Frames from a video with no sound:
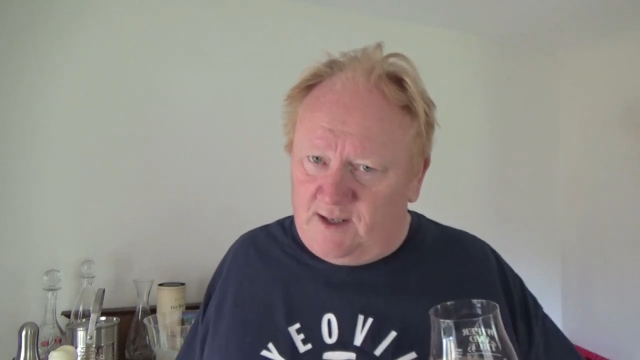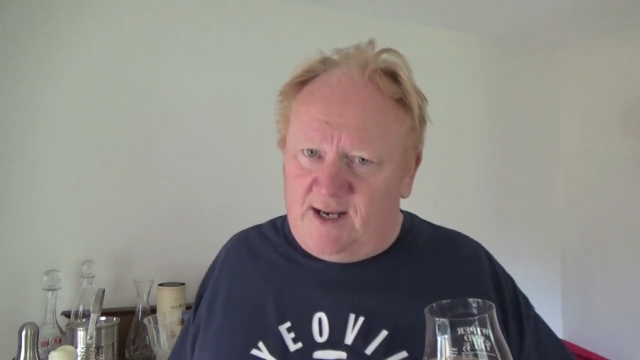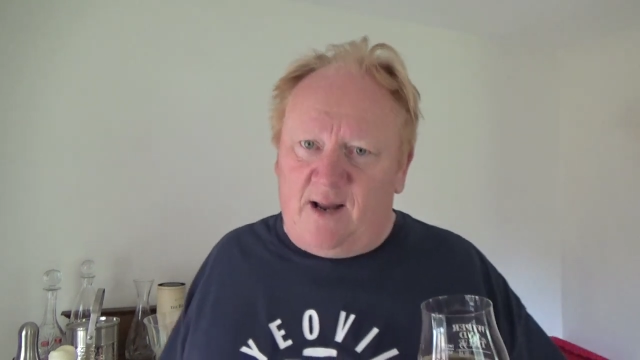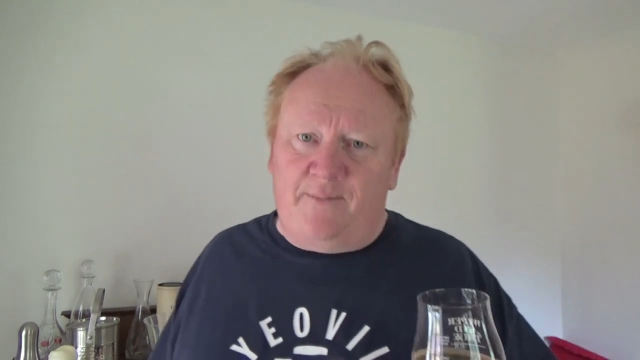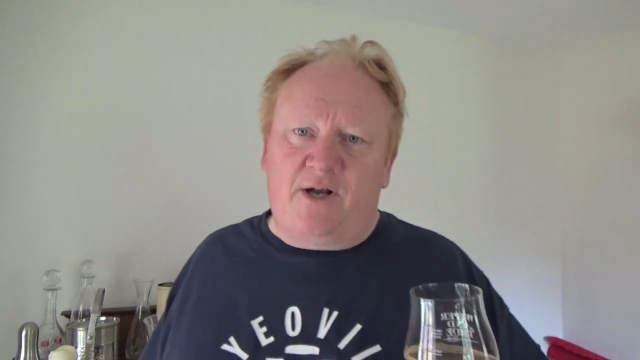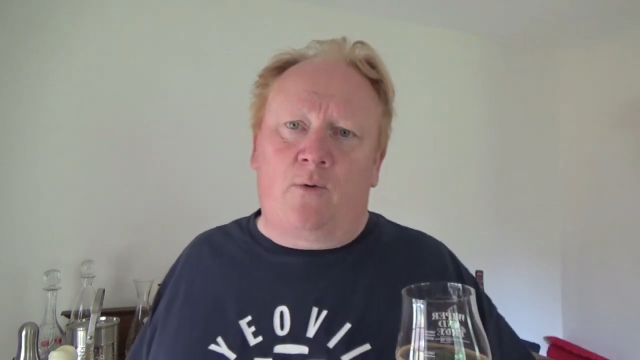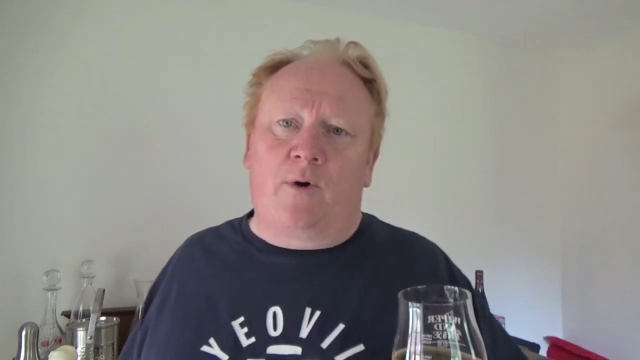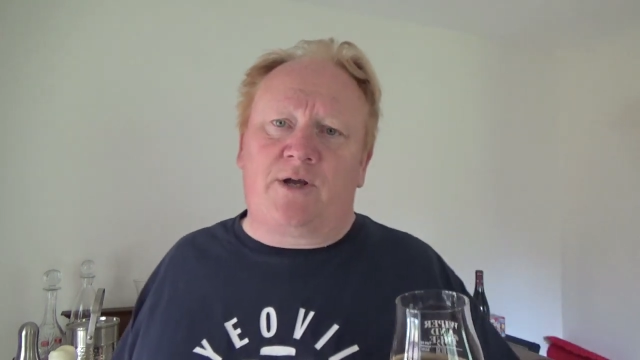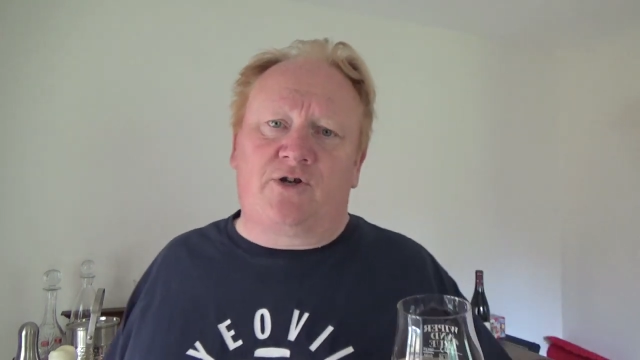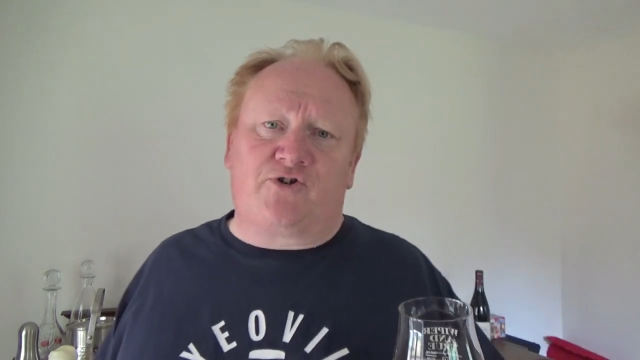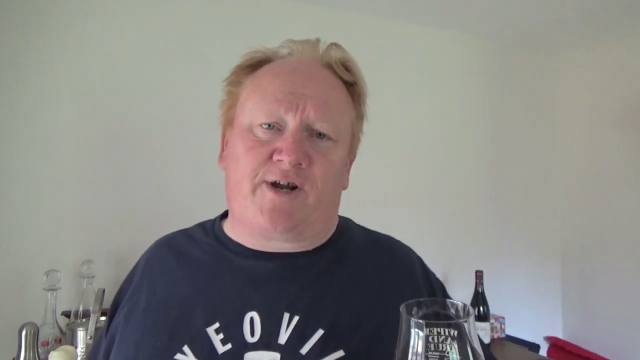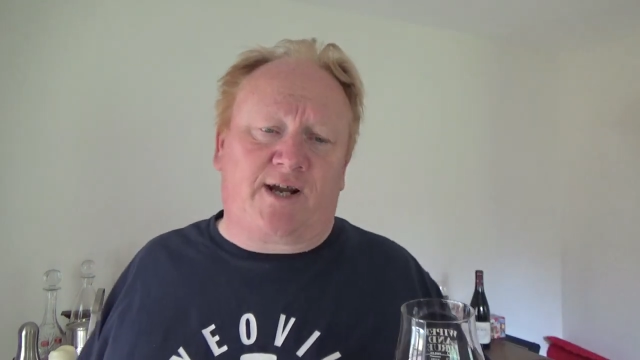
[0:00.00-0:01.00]
let me know what
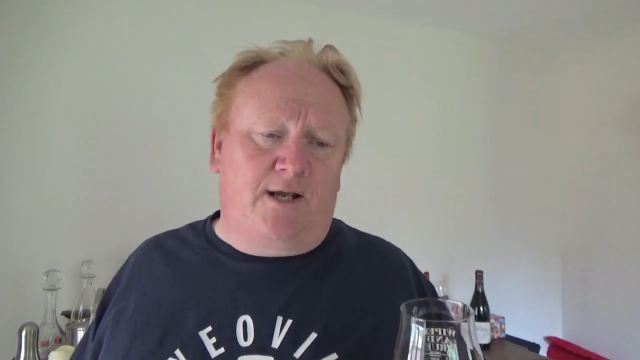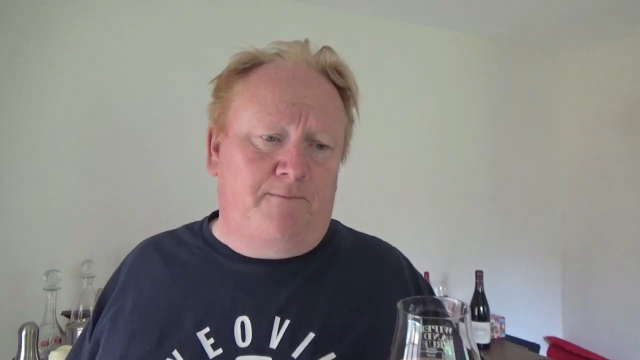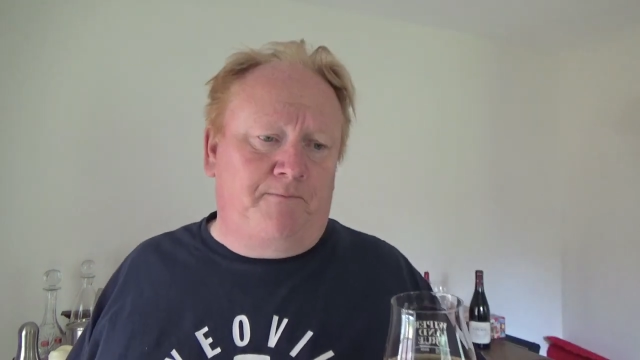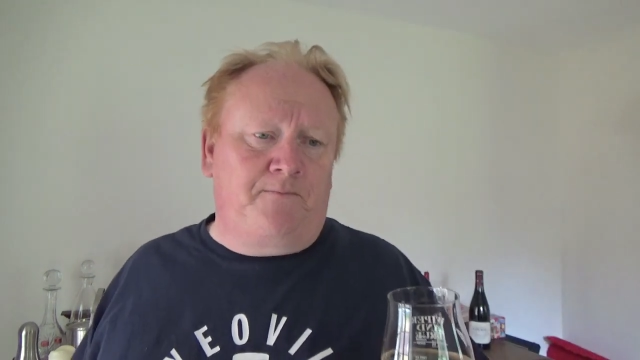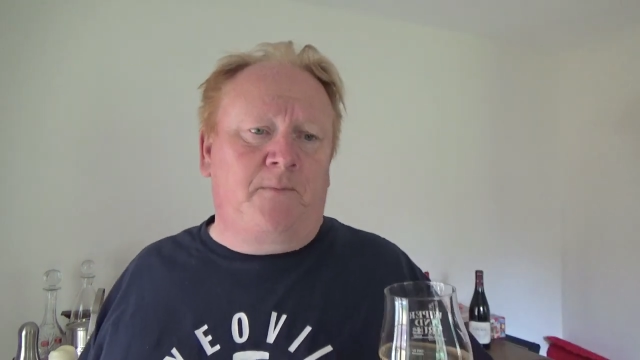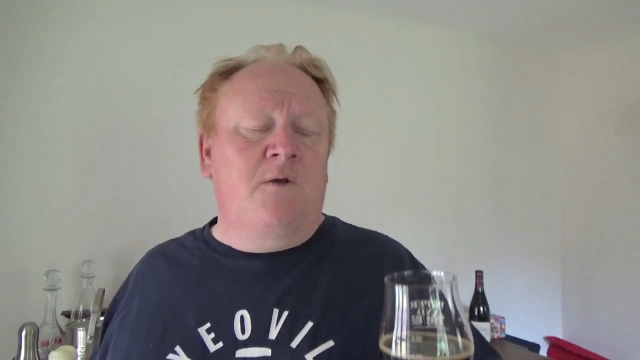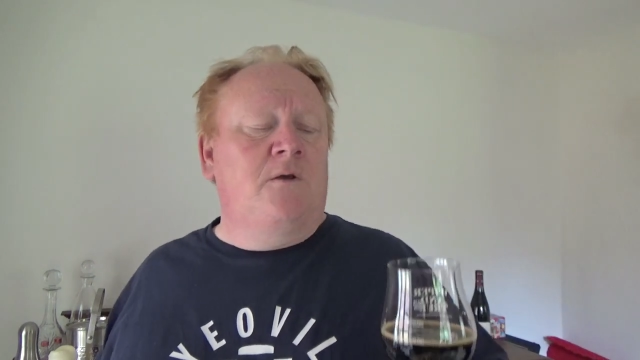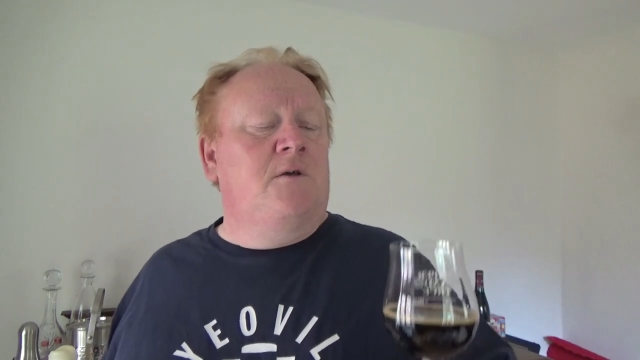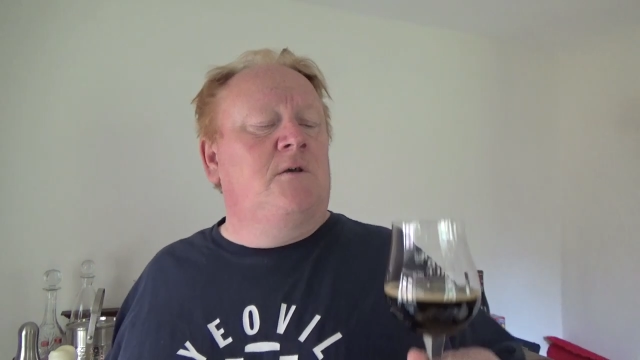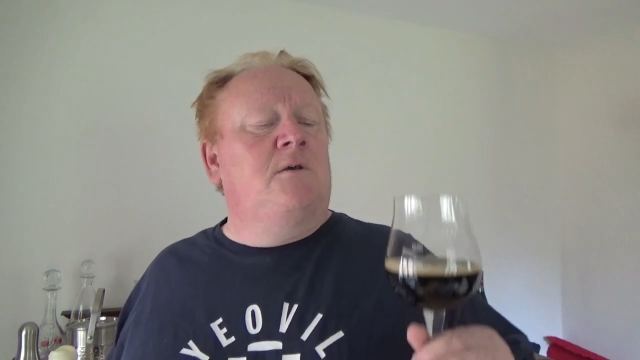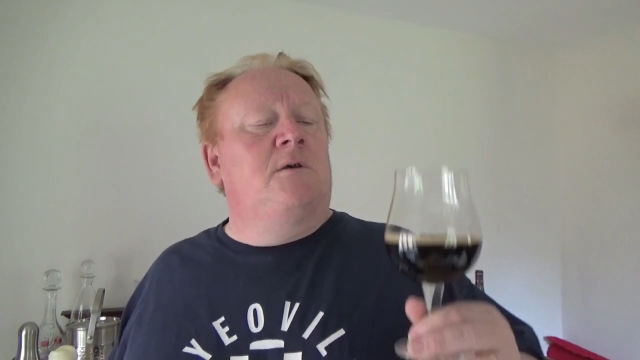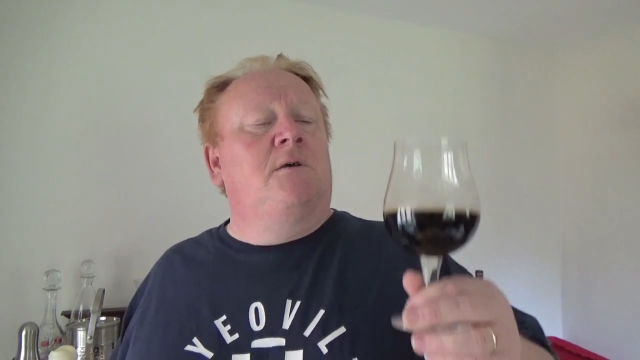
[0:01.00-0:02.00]
you're drinking,
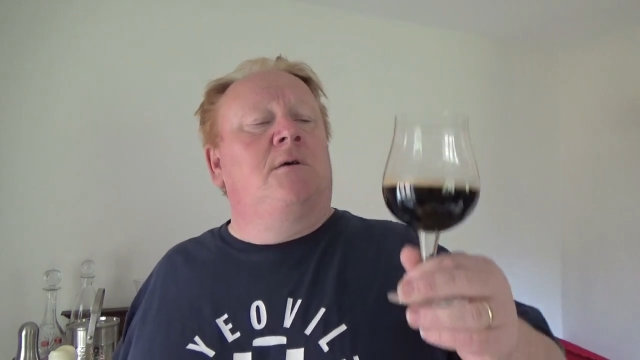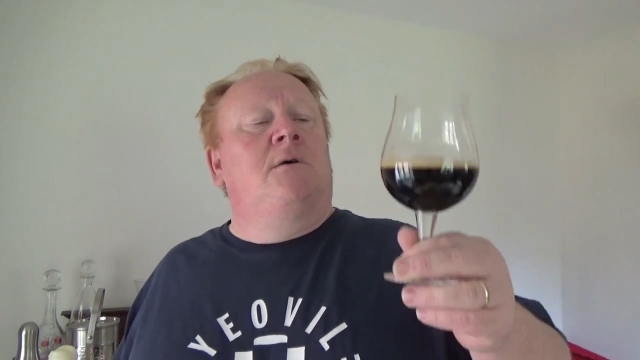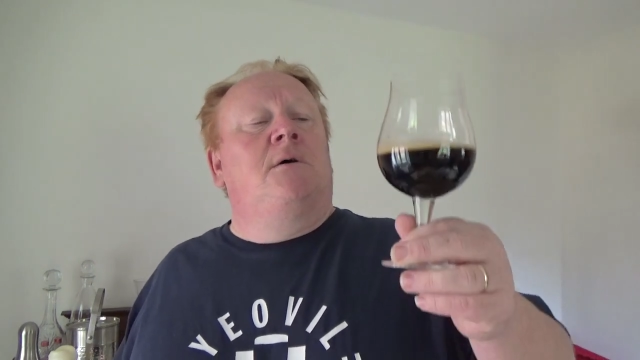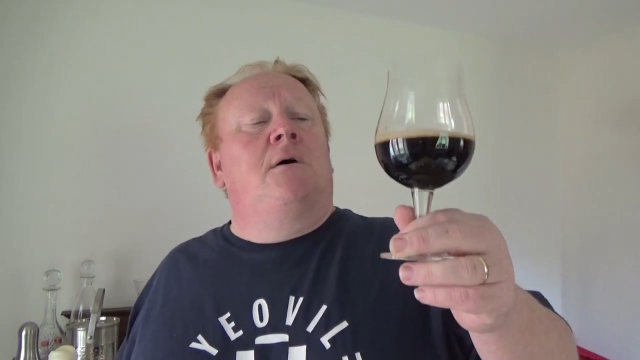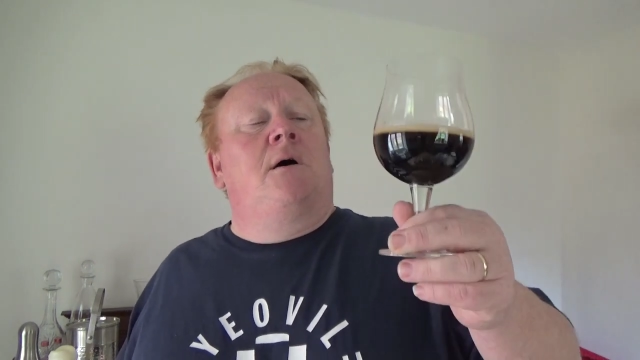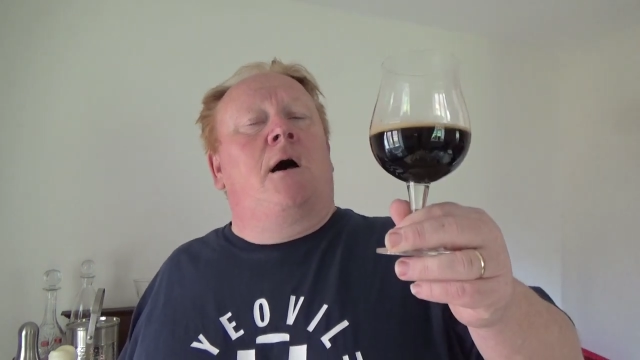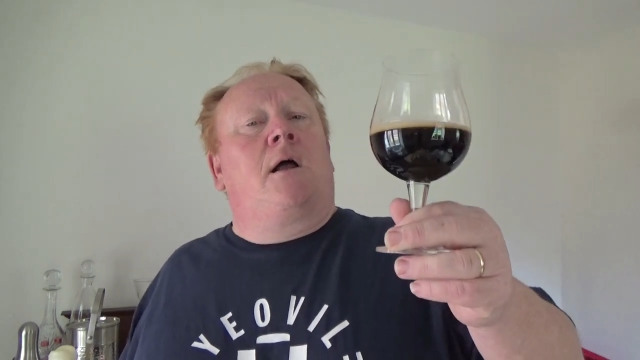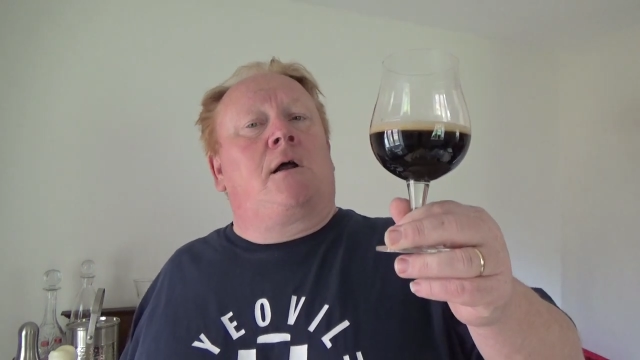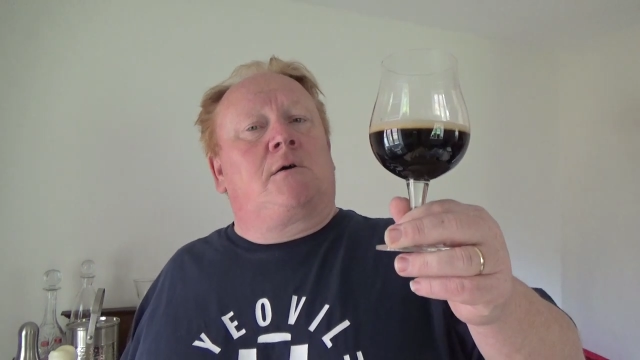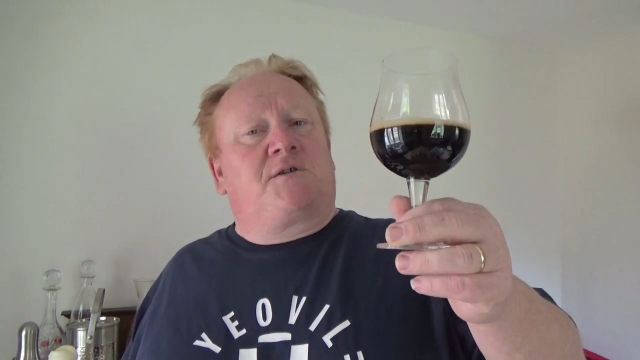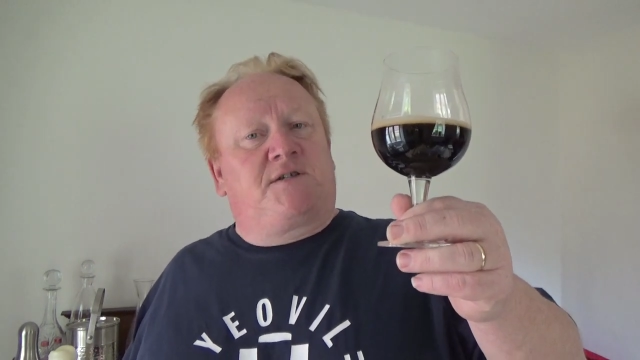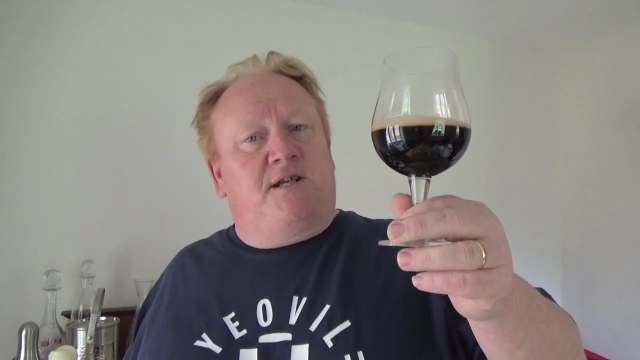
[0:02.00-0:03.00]
and
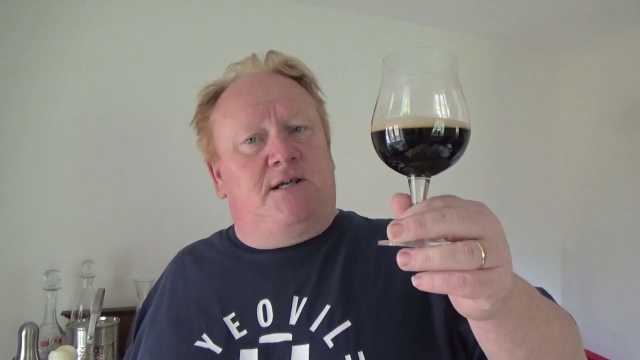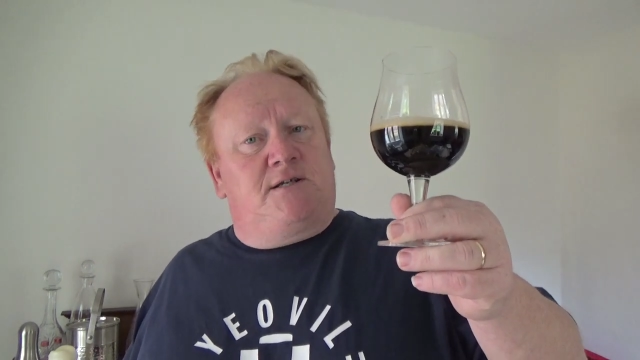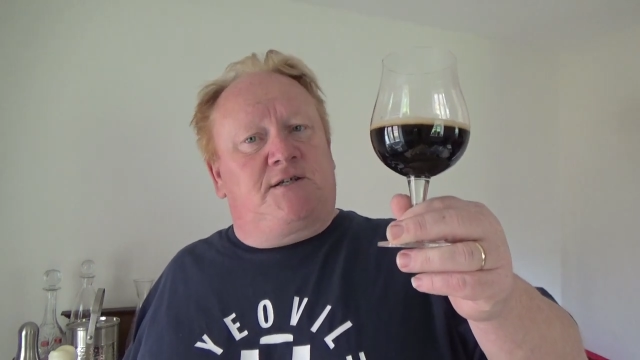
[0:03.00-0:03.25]
I'll see you